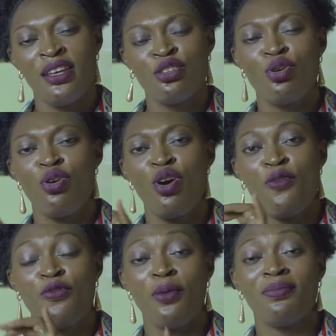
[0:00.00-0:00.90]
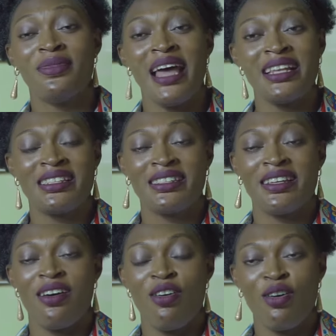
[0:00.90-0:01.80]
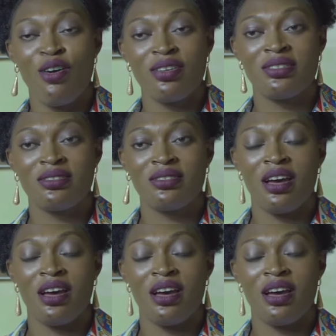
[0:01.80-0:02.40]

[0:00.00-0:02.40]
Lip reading: So from that August,